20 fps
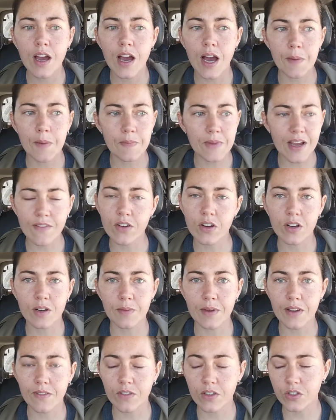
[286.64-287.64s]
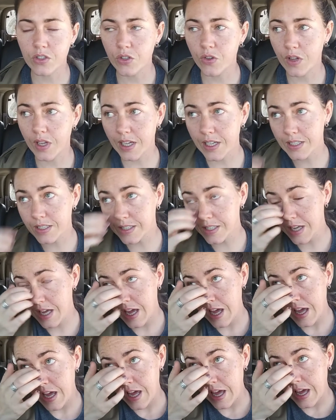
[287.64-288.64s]
I'm never going to be able to do this.
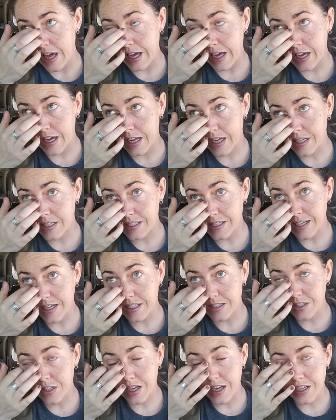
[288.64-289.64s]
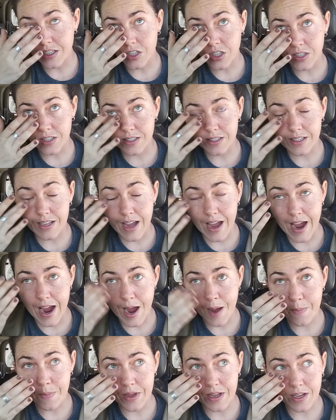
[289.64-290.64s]
And it just
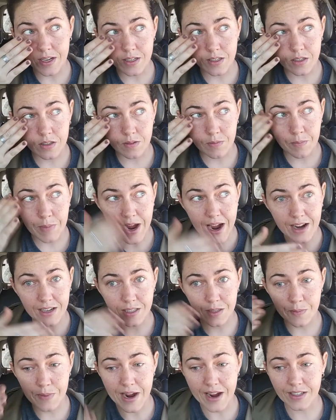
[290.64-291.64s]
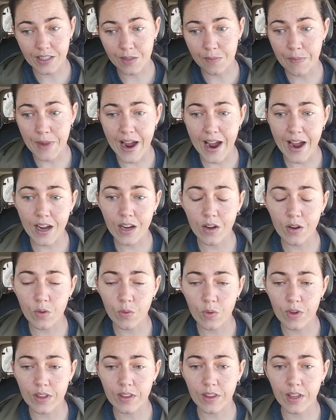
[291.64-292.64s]
happened back to back to back
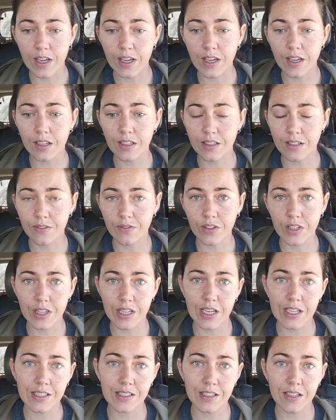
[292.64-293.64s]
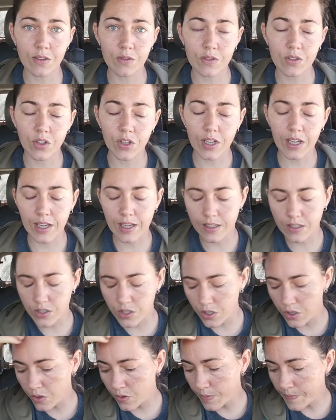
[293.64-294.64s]
with like different things that I was looking
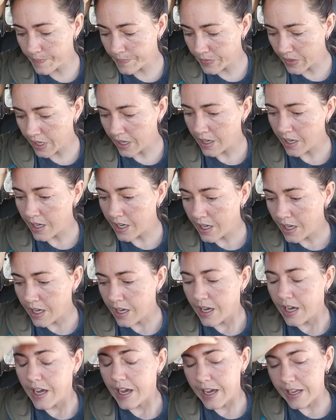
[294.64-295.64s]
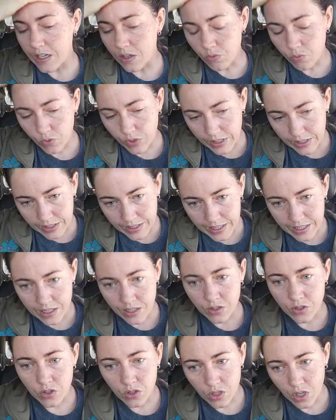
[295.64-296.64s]
into. And it
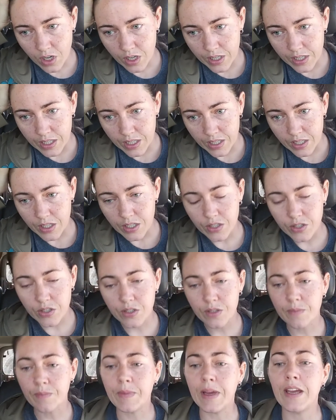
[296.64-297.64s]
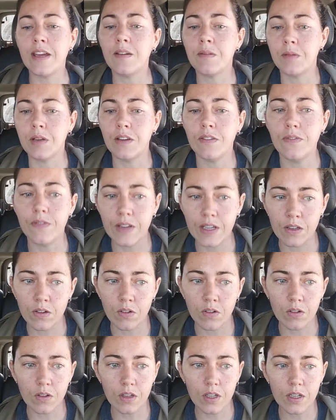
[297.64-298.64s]
really started to make me
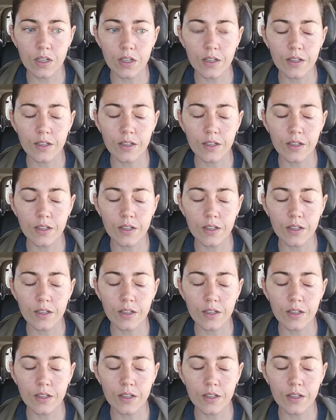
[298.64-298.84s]
feel